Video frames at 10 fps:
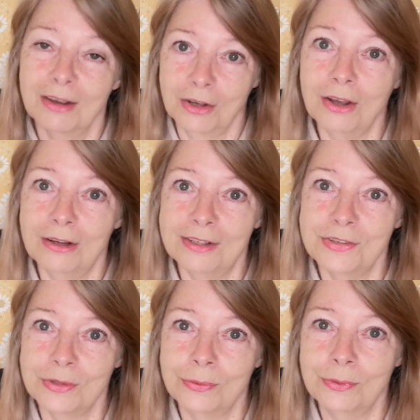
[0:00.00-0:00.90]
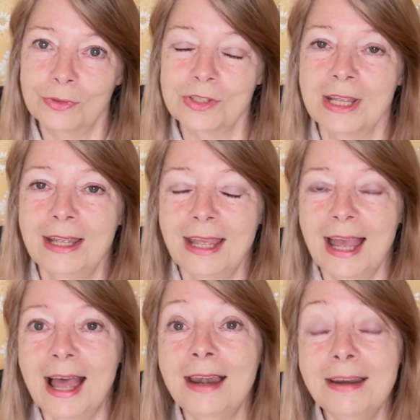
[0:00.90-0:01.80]
colour sort,
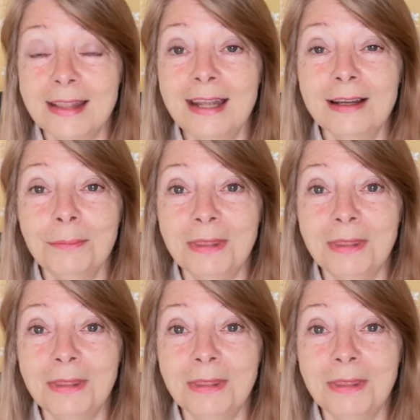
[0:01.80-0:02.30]
and then I'm